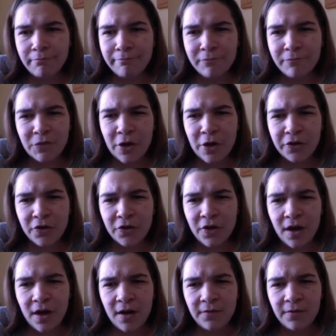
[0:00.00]
Director
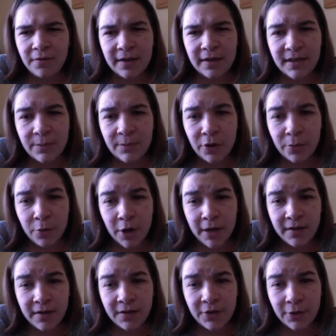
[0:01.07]
of Legacy Book
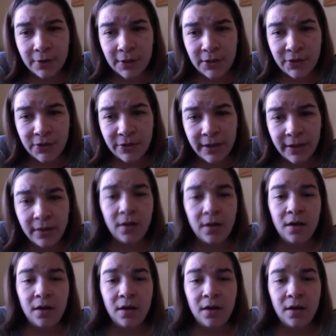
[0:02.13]
Press, Jody Toohey.